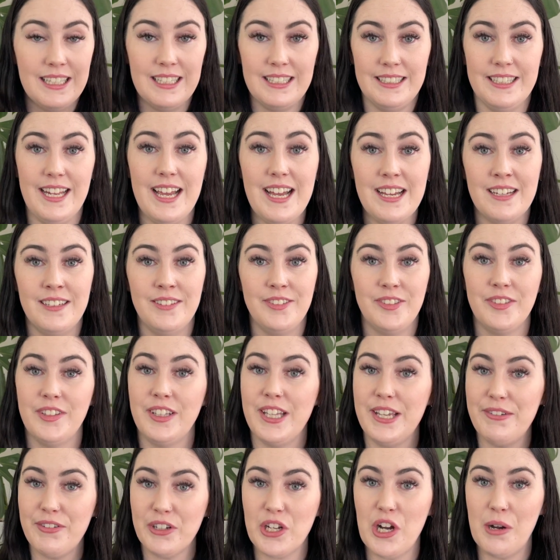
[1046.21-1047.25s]
yeah,
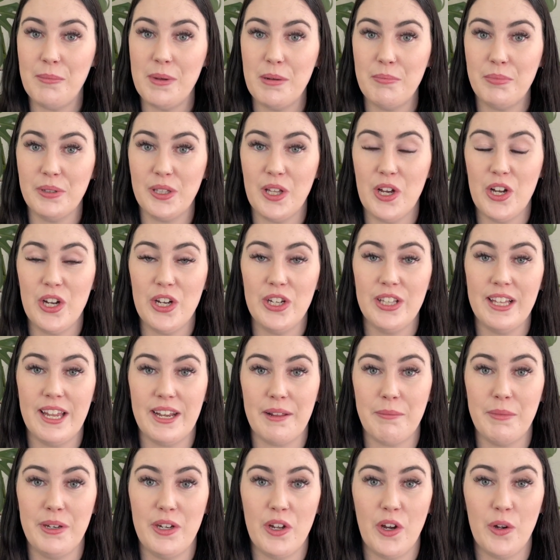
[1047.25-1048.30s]
leave a comment below
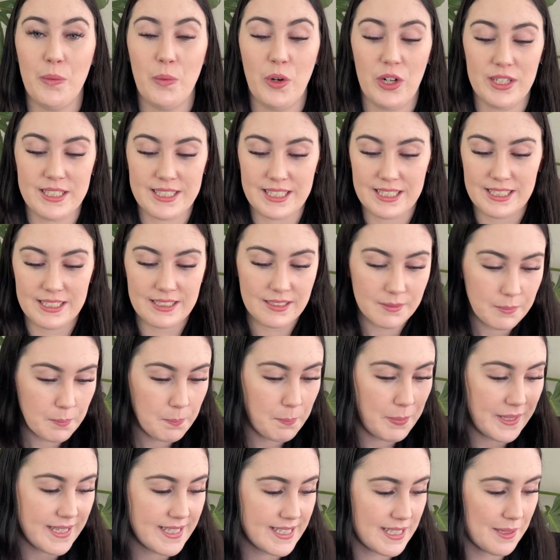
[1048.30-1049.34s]
letting me know what
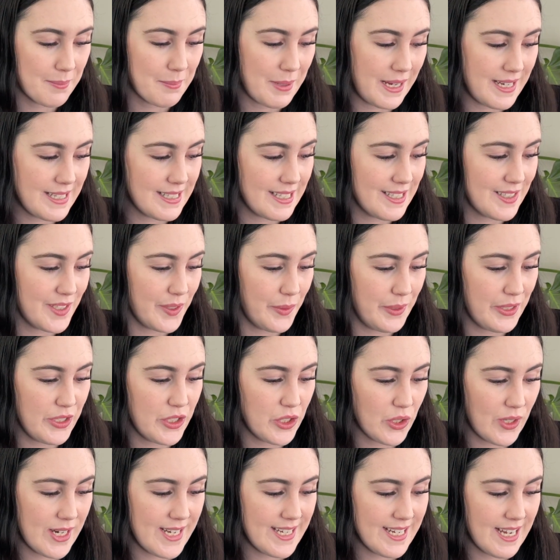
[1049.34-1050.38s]
bits and pieces you
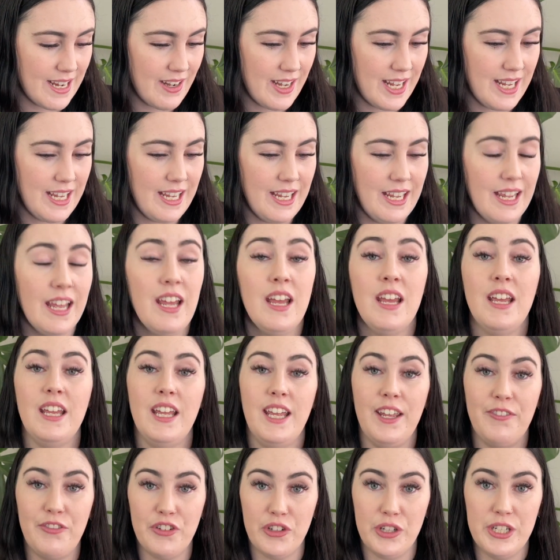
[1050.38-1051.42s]
enjoyed down here.
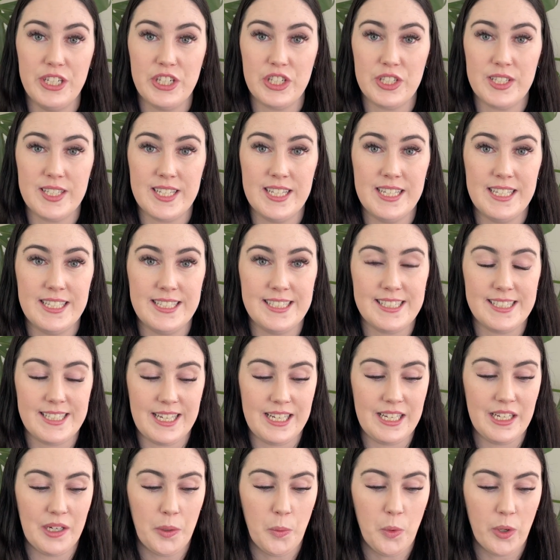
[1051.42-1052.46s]
If you're interested in
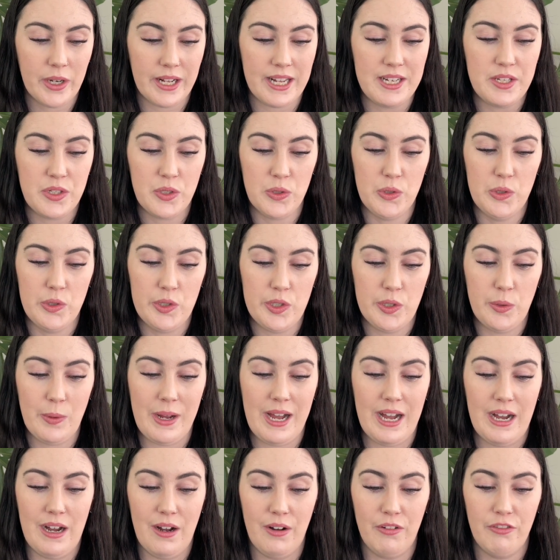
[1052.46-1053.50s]
seeing what I do to
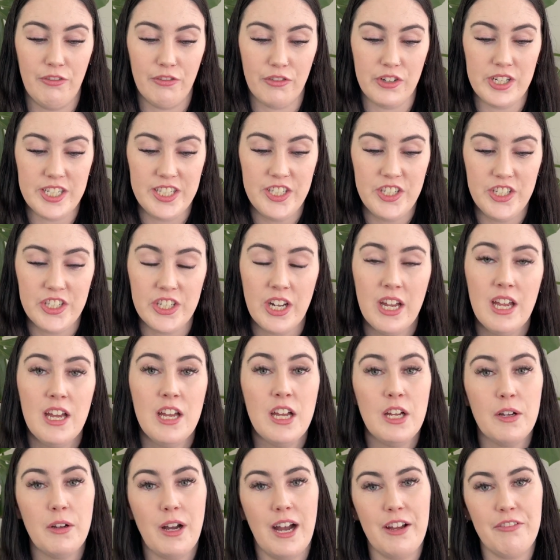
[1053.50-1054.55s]
our fridge,
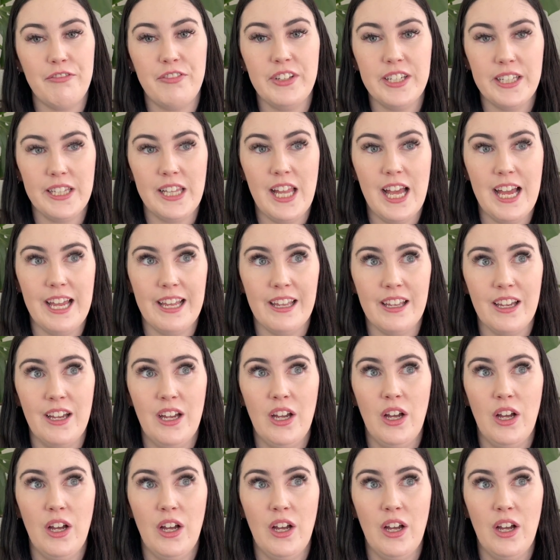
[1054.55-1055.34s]
I feel like